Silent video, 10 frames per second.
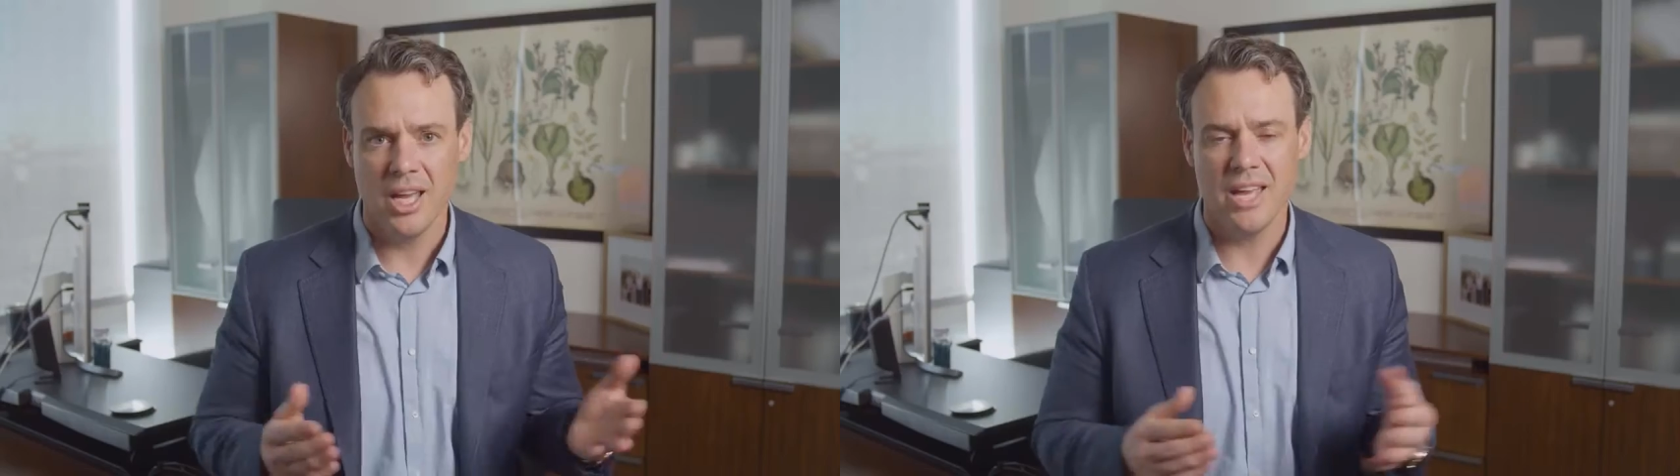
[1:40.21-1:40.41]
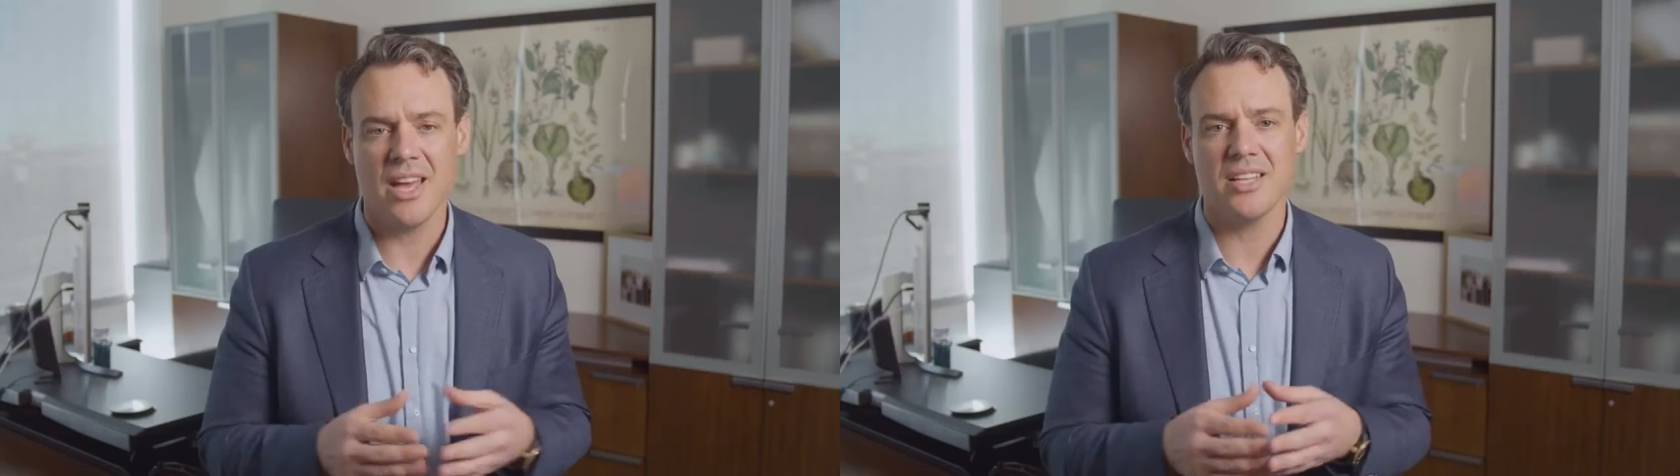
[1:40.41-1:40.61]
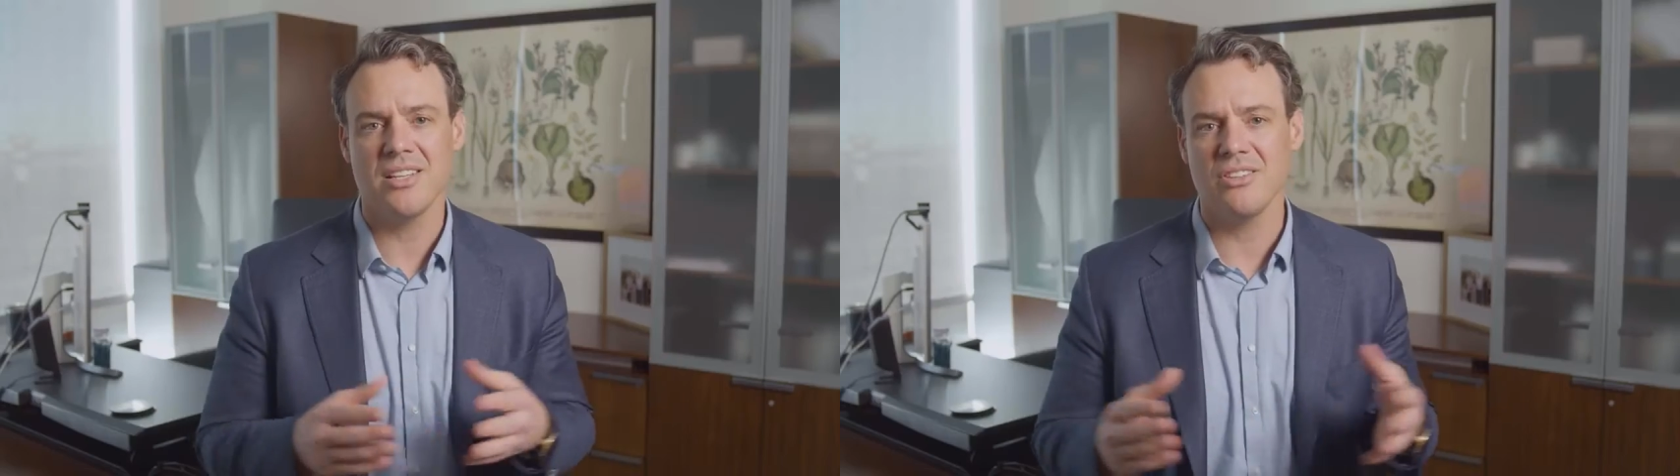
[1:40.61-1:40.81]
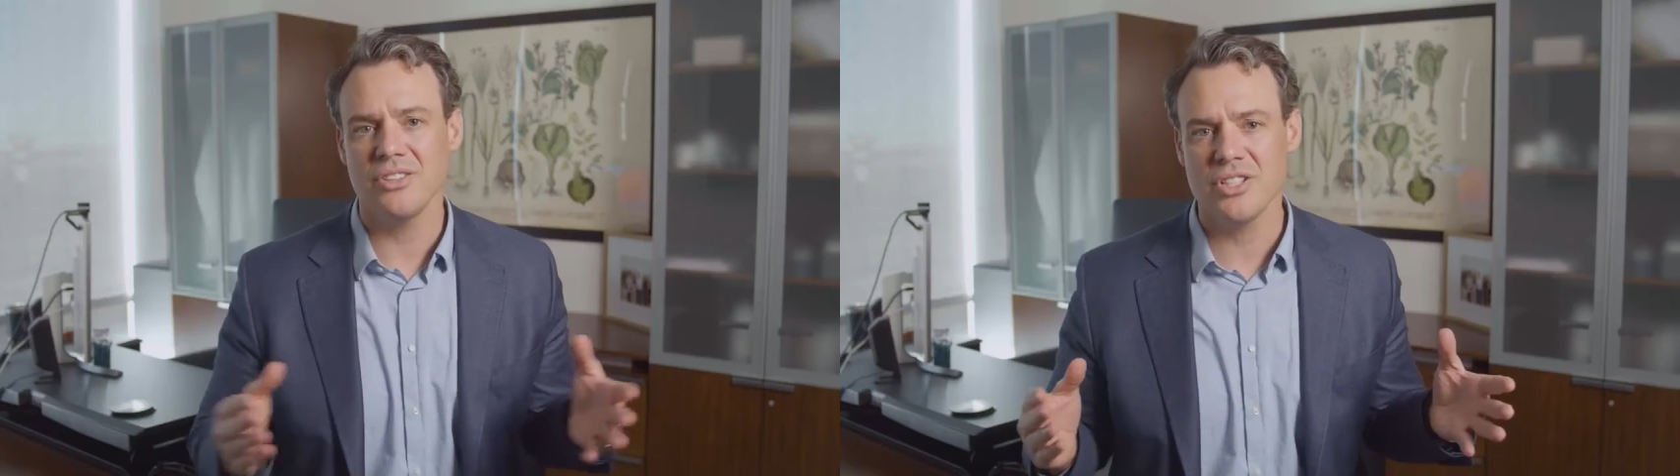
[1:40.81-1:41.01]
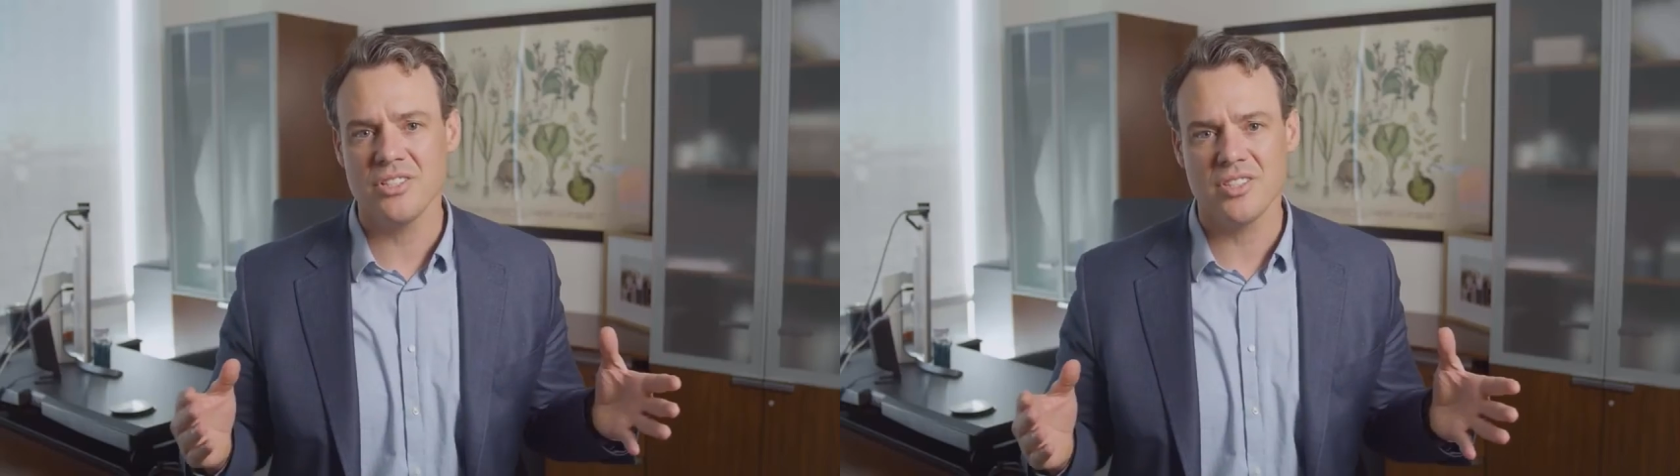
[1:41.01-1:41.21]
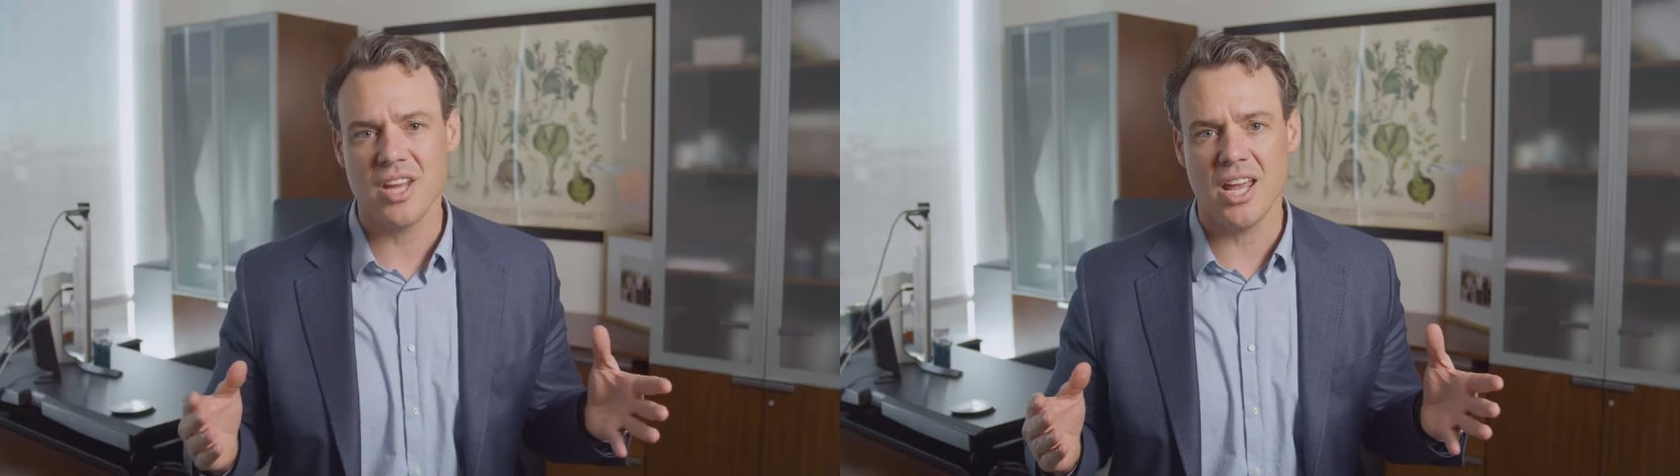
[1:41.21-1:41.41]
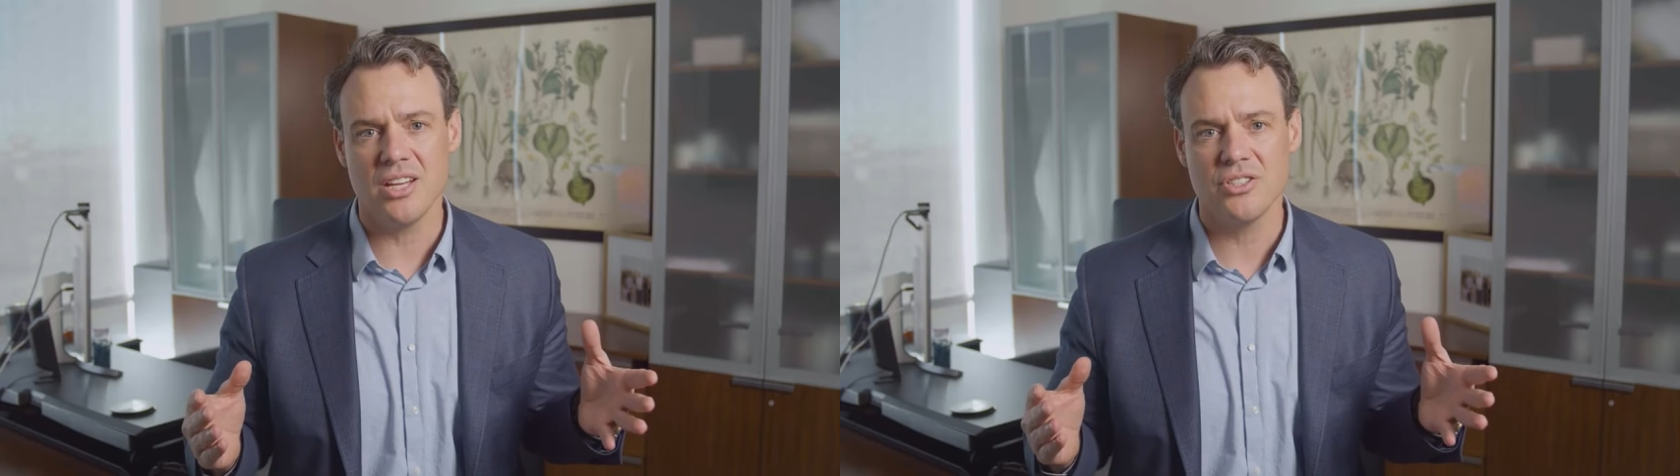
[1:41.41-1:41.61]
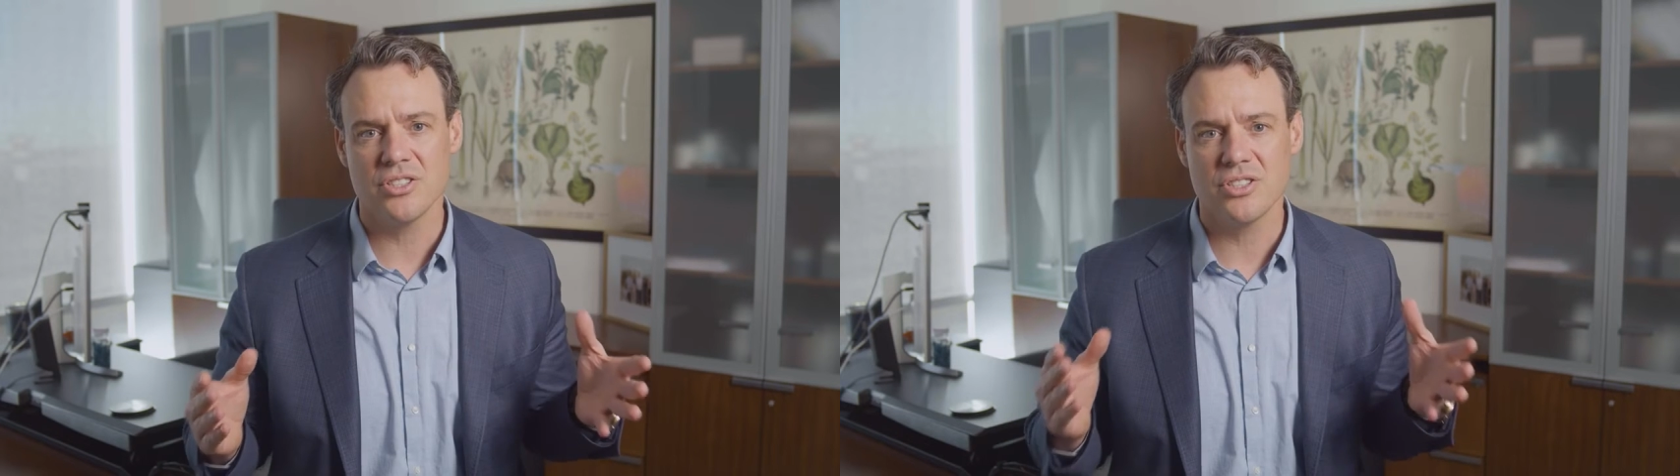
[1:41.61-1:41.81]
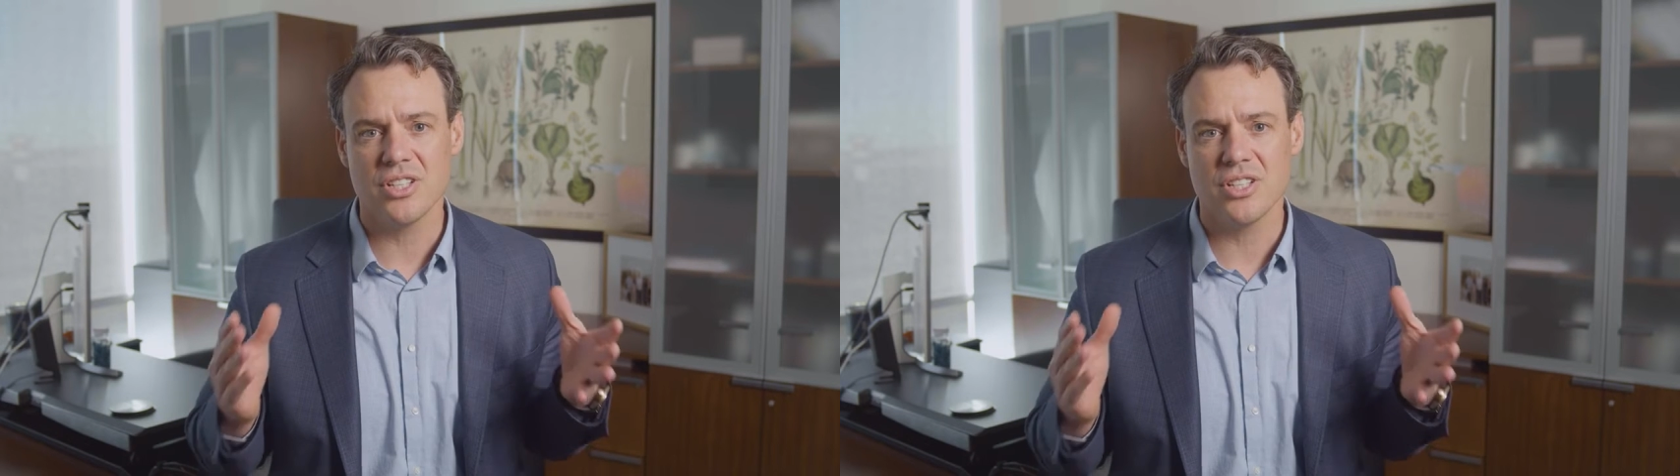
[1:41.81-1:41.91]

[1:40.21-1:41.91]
And that telogen stage